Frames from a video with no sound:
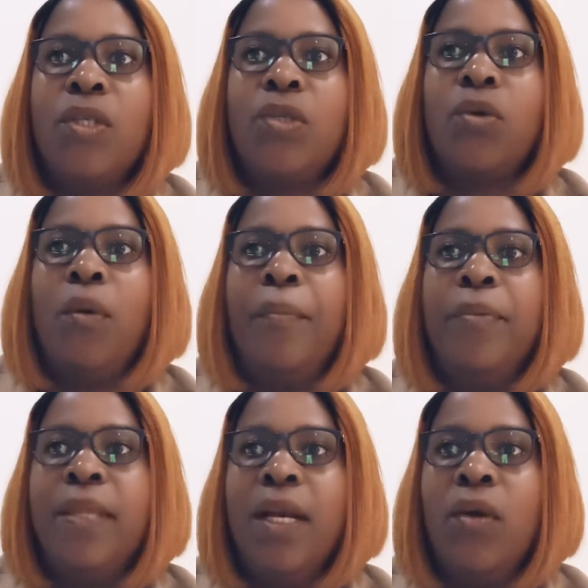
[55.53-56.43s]
So
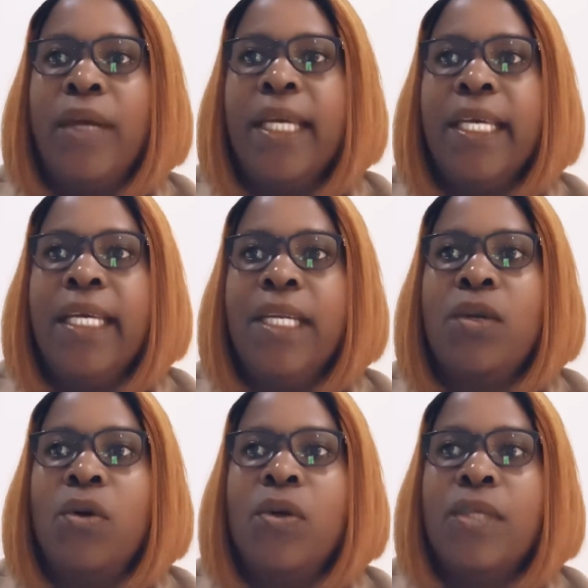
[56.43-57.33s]
the logging
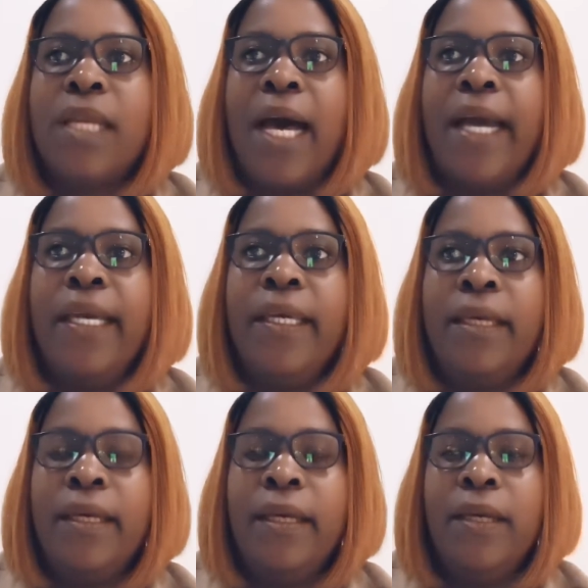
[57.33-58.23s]
in goes like,